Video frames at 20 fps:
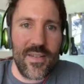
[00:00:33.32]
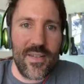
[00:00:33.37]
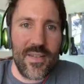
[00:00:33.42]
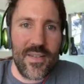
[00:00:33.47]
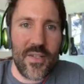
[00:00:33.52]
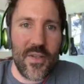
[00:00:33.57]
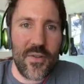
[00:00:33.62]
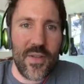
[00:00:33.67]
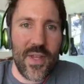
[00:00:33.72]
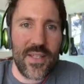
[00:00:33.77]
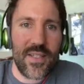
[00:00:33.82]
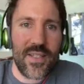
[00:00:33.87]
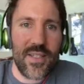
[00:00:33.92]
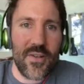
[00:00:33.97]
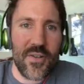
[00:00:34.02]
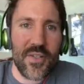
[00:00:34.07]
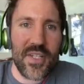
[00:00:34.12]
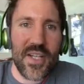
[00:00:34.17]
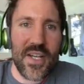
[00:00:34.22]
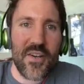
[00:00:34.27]
So that's
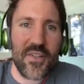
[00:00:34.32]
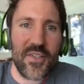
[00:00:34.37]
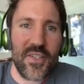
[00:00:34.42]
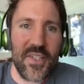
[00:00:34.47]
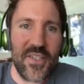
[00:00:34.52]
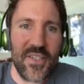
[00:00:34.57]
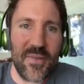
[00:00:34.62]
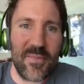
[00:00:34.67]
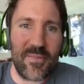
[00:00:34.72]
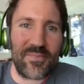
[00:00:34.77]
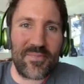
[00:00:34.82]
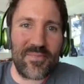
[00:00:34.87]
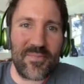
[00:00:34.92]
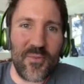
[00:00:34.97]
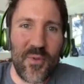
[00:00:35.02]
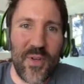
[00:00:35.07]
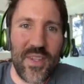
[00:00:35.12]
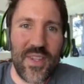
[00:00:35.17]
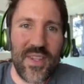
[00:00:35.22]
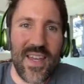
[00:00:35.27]
our entire system
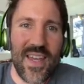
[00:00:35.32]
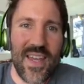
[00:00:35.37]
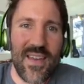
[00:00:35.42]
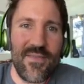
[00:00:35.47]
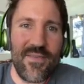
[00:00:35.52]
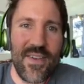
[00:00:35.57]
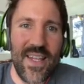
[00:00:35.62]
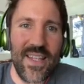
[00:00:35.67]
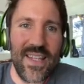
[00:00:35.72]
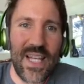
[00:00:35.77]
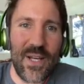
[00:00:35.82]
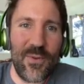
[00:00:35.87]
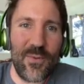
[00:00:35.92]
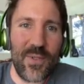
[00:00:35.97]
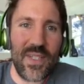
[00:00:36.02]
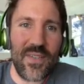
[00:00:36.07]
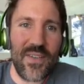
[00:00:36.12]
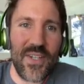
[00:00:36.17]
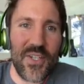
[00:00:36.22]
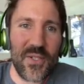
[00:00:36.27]
with a vent that
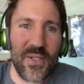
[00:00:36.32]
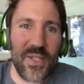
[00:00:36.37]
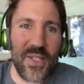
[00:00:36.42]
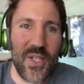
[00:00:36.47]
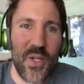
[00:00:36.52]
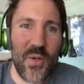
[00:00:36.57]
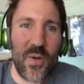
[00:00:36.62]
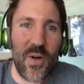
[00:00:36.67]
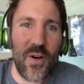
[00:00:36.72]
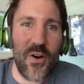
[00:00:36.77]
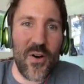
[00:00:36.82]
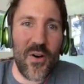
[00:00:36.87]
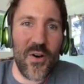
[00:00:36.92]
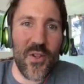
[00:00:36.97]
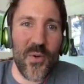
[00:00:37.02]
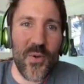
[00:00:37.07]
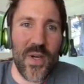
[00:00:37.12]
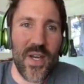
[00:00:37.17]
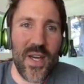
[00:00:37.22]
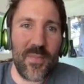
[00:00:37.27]
will eventually go
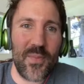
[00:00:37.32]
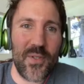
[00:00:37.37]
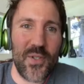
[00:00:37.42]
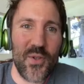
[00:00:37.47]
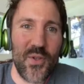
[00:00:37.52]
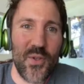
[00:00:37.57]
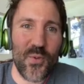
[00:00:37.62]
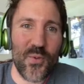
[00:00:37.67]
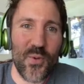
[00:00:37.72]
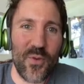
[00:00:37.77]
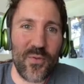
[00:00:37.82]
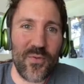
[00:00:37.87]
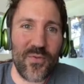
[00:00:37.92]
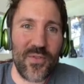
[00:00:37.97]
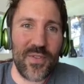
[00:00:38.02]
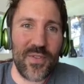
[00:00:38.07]
all the way up to the roof.